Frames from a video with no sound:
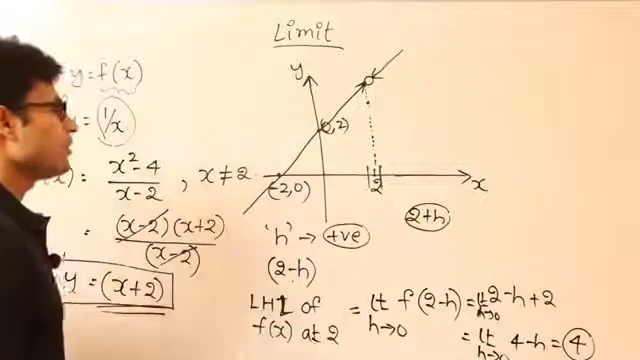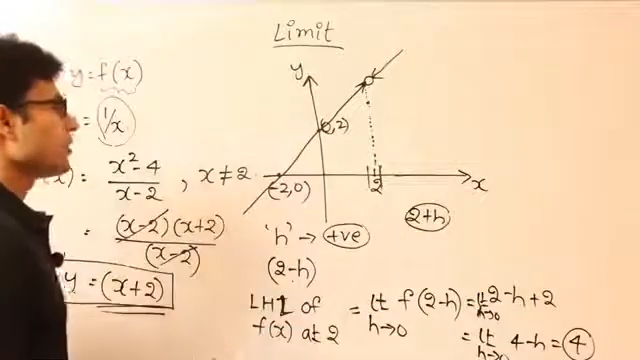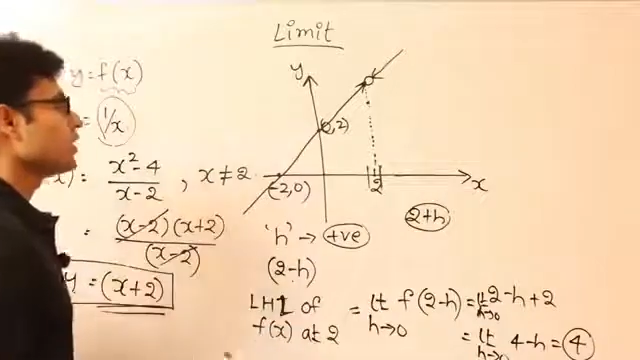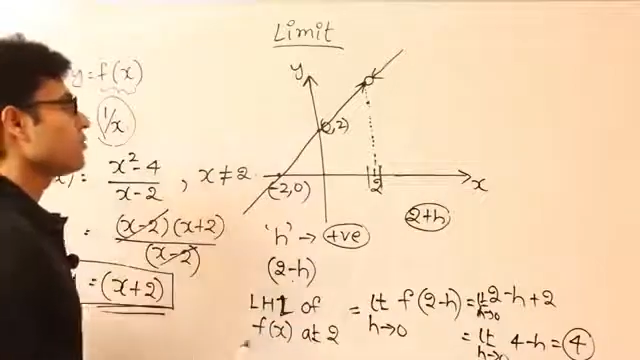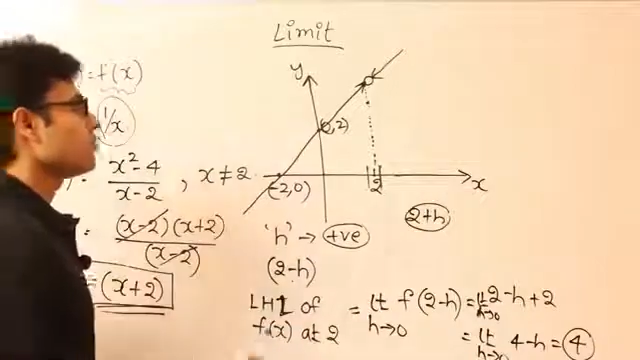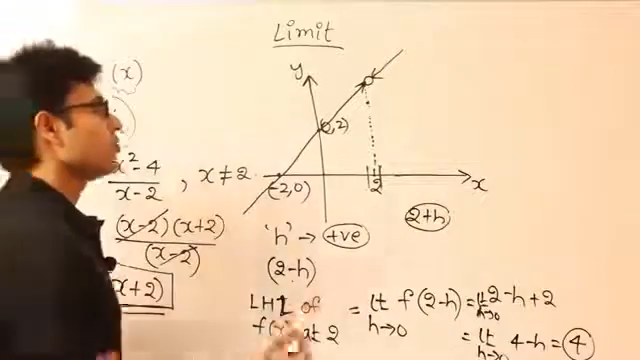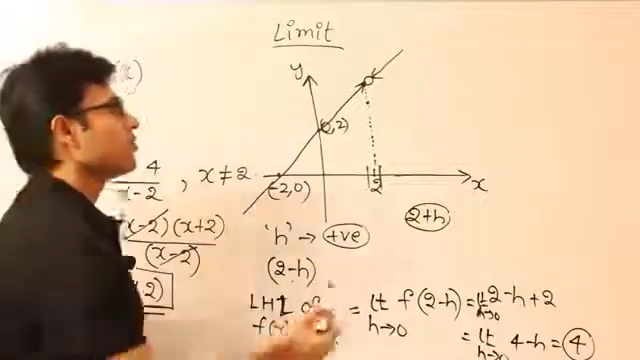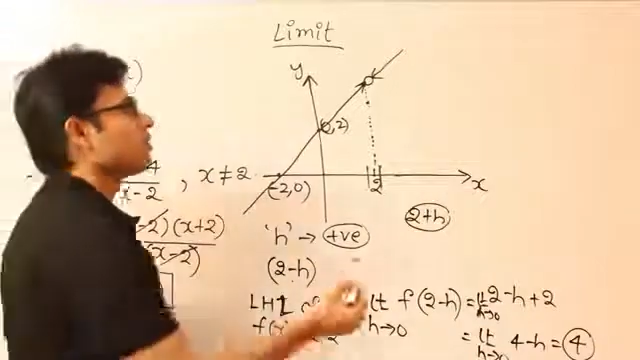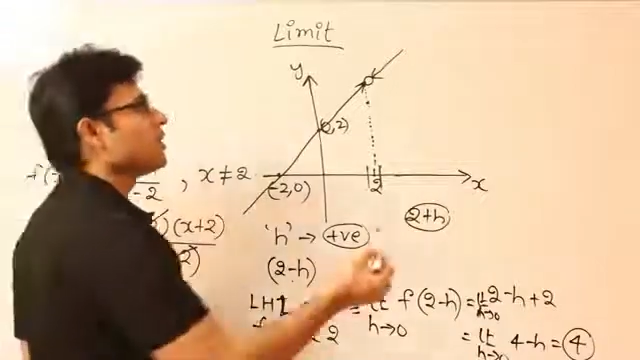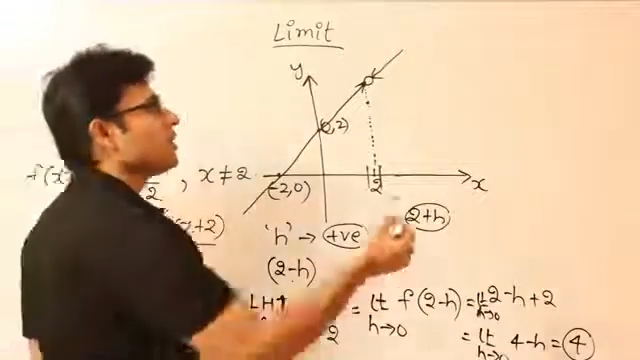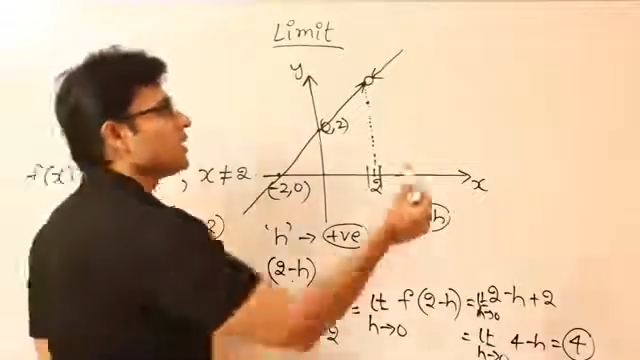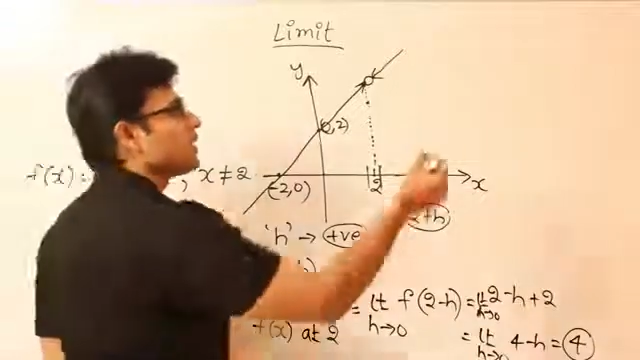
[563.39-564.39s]

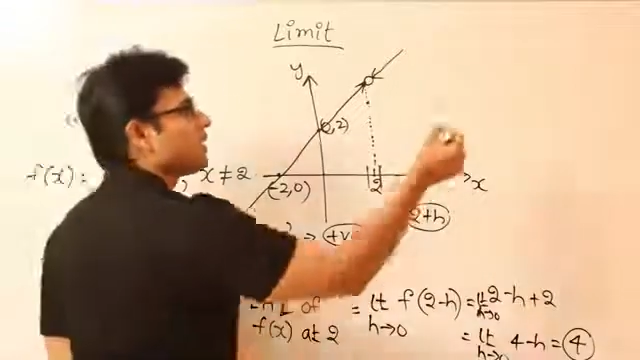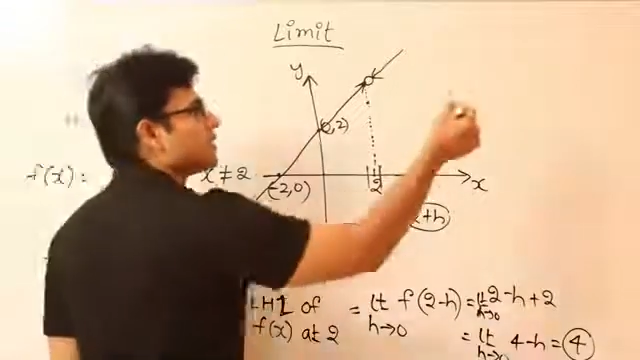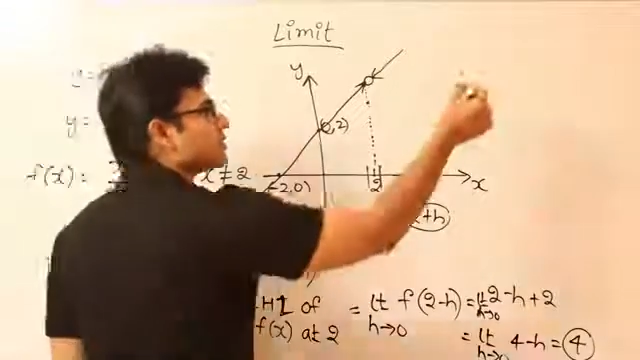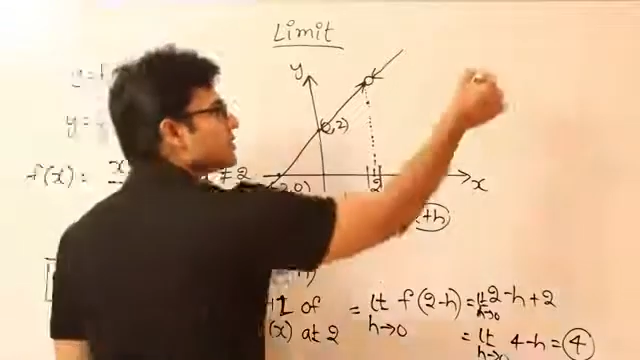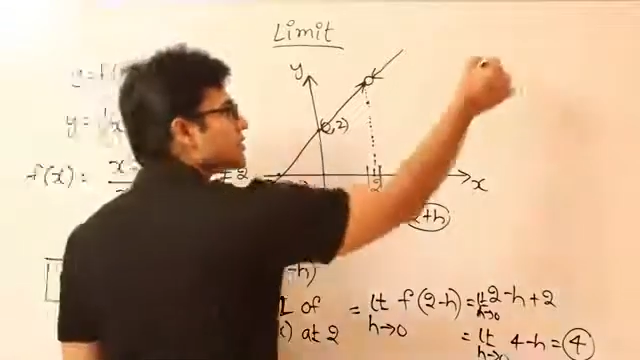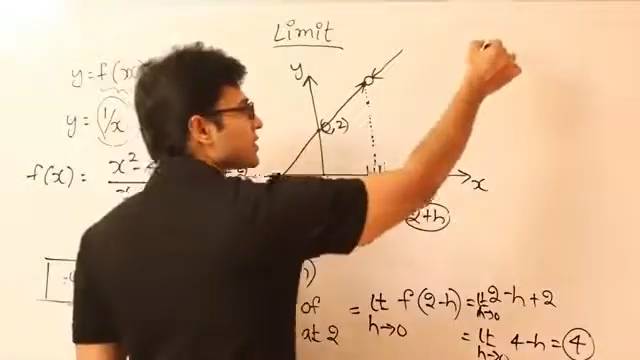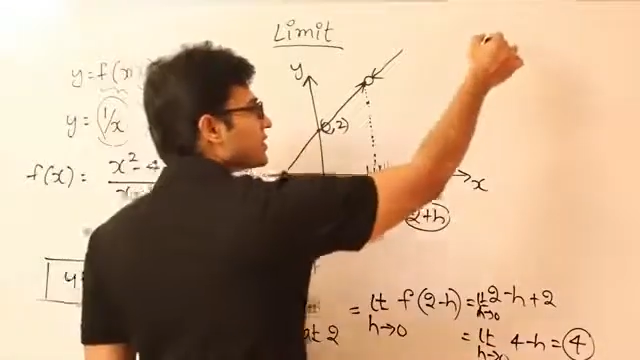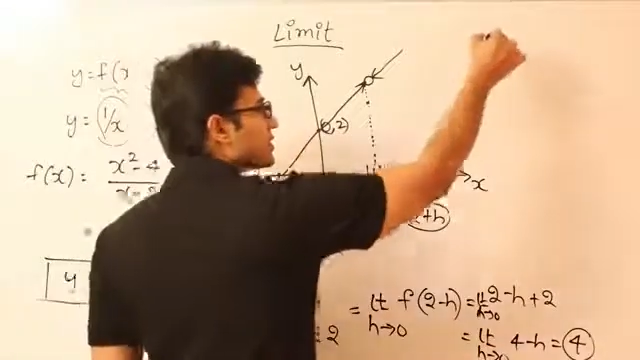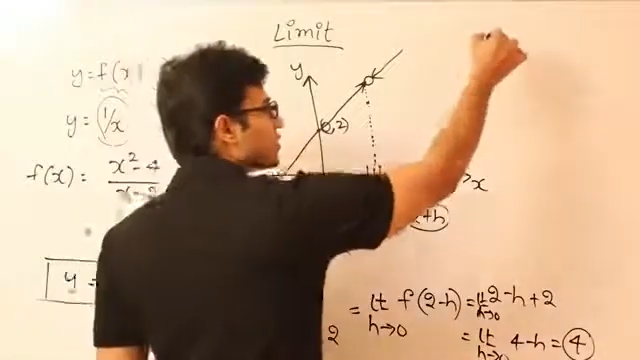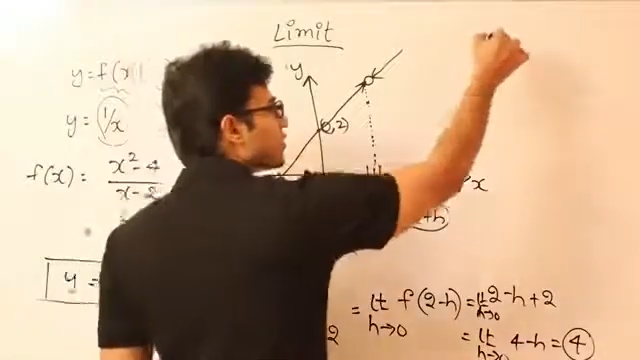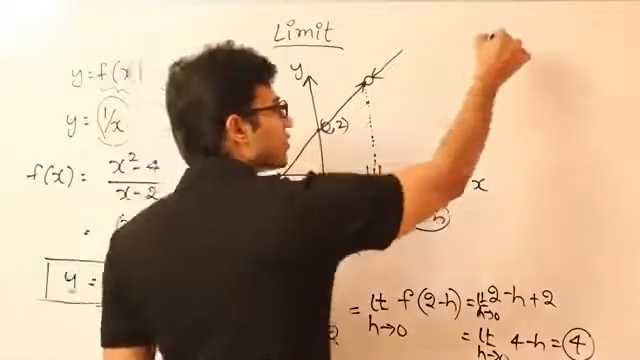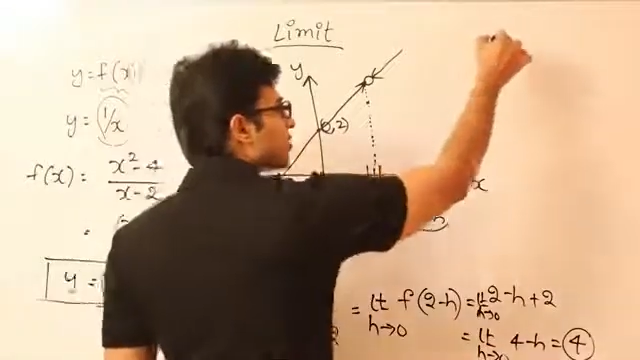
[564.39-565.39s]
Therefore let's discuss
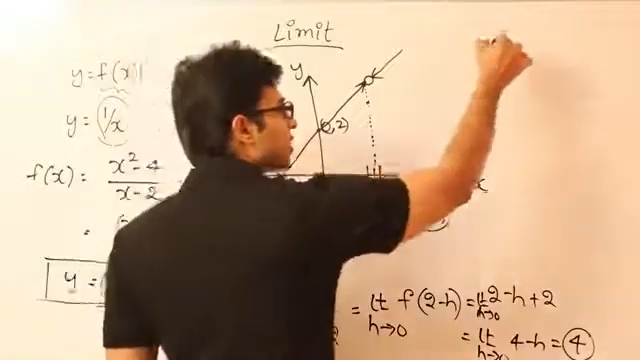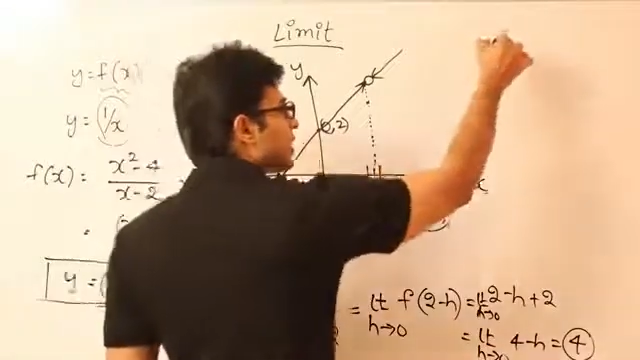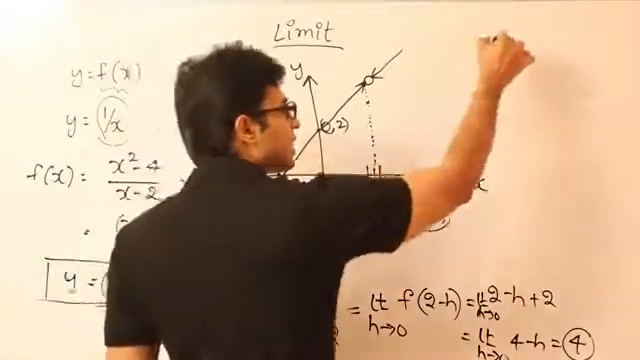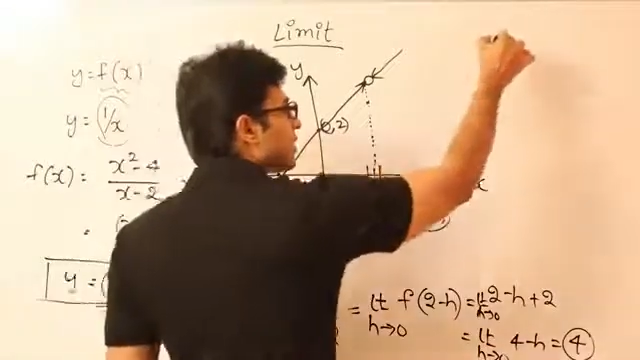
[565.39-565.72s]
about